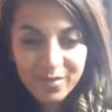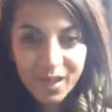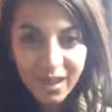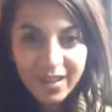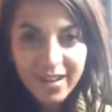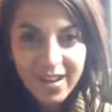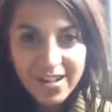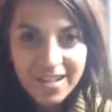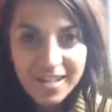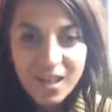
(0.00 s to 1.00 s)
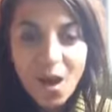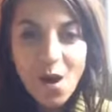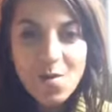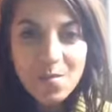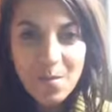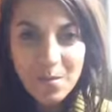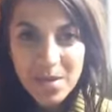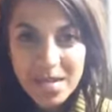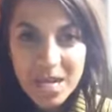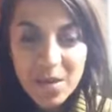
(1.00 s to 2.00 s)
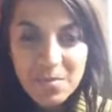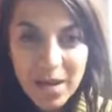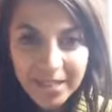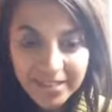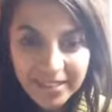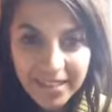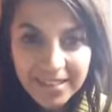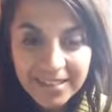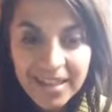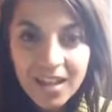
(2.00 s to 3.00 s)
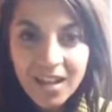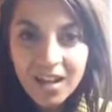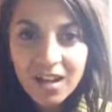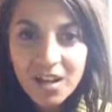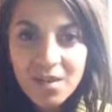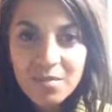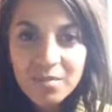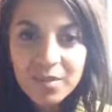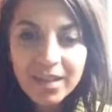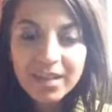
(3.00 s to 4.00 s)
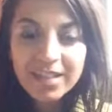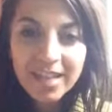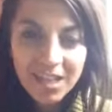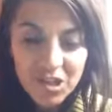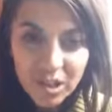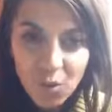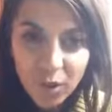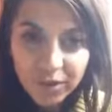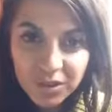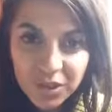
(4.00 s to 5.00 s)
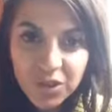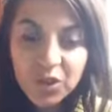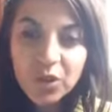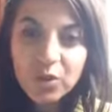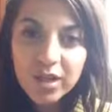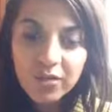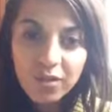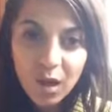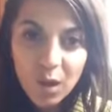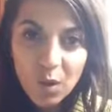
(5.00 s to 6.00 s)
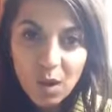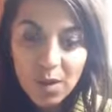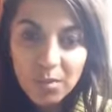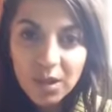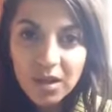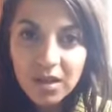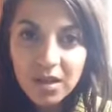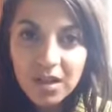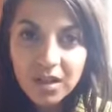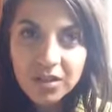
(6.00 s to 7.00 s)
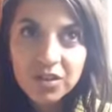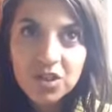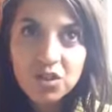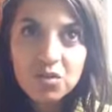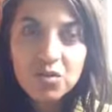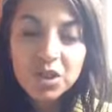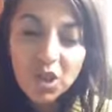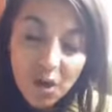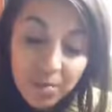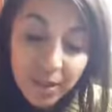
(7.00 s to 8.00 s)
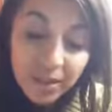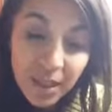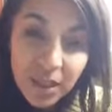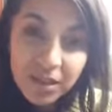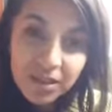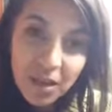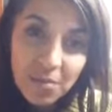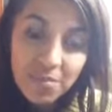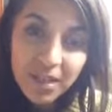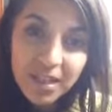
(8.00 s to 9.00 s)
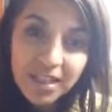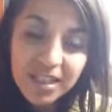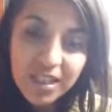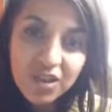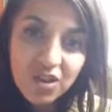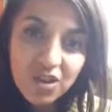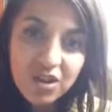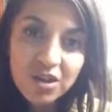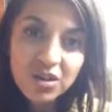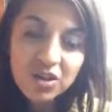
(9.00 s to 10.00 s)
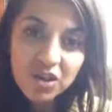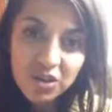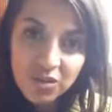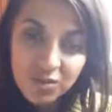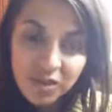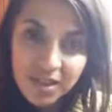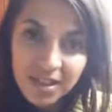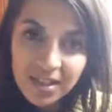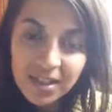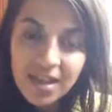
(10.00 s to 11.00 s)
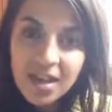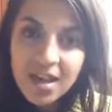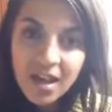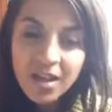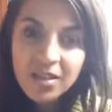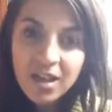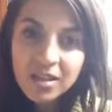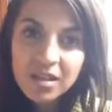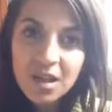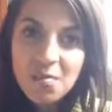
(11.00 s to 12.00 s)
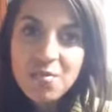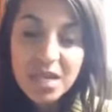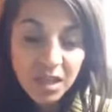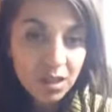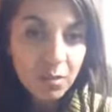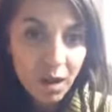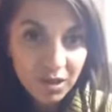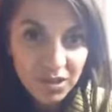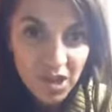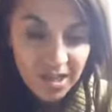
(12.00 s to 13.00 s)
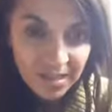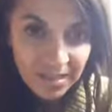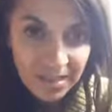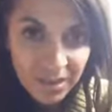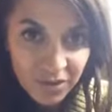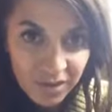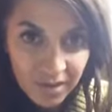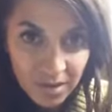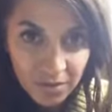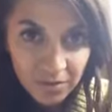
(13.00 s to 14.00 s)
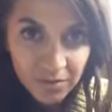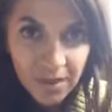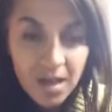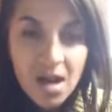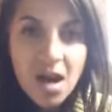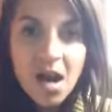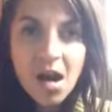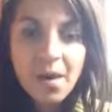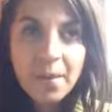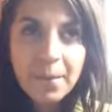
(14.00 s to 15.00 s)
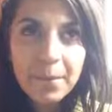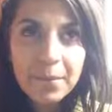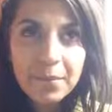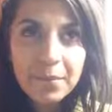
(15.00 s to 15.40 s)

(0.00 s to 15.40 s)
Hi guys, um, me, I'm back again um, and I actually wanted to do a quick follow-up uh, to the topic that, um, that I did on Tuesday and that's um, being unapologetically yourself. Um,